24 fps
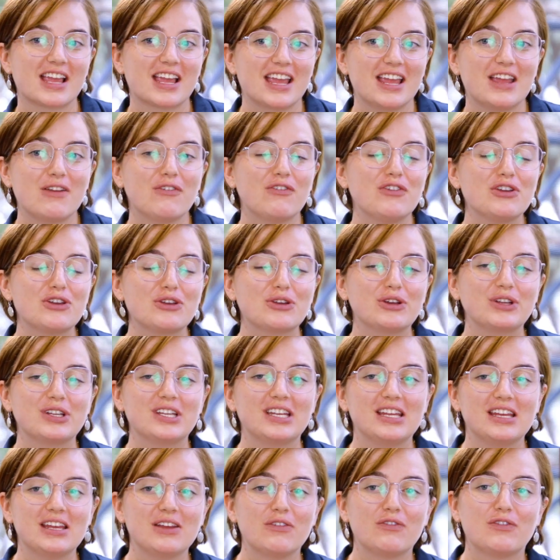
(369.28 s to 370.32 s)
If you
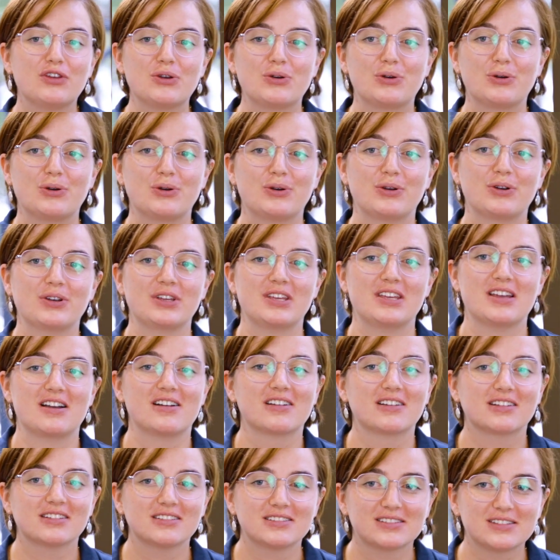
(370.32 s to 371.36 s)
could give your
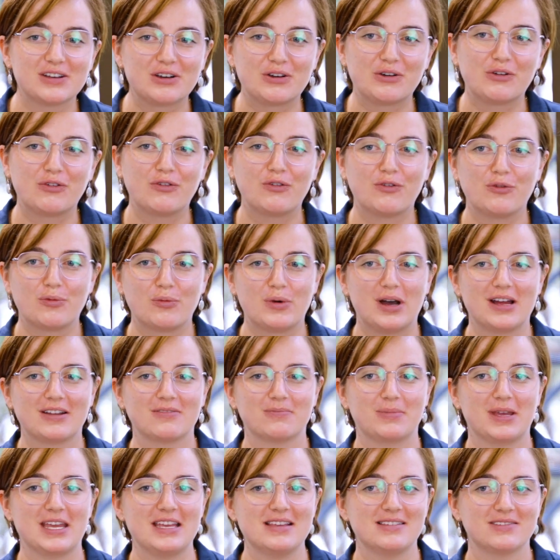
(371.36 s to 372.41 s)
younger self
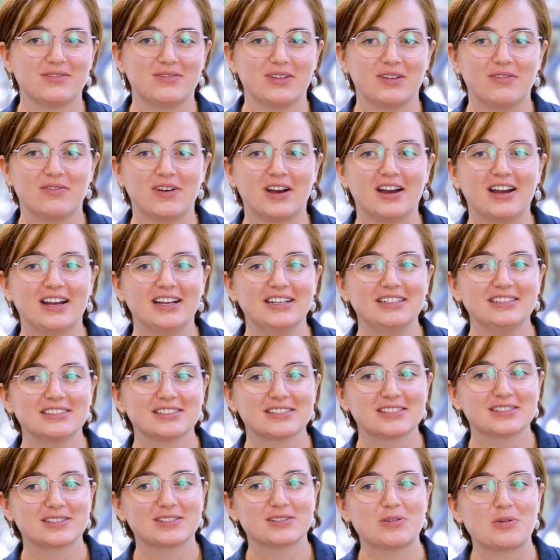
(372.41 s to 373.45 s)
one piece of
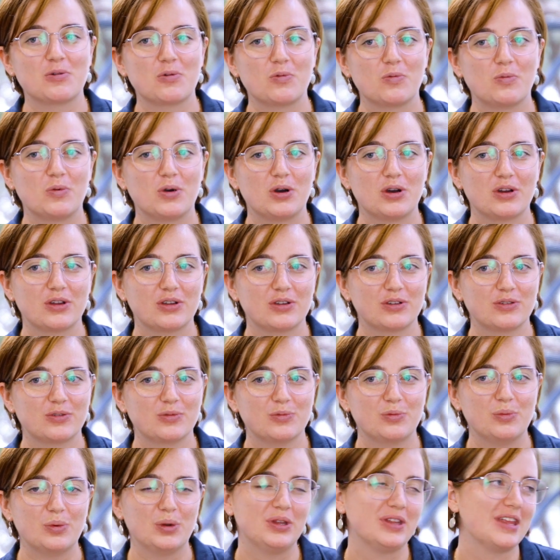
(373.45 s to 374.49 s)
advice, what
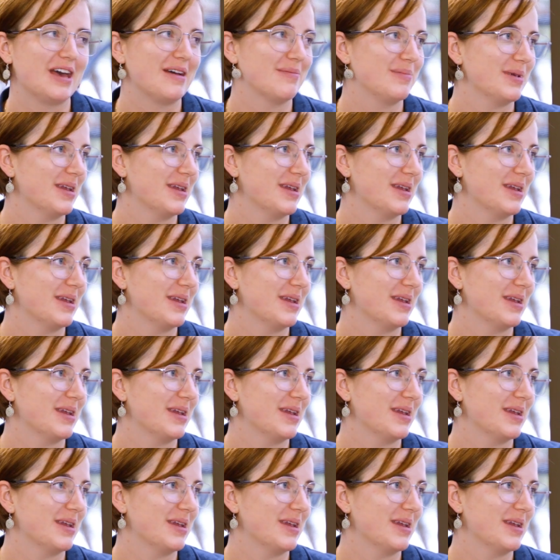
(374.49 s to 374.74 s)
would that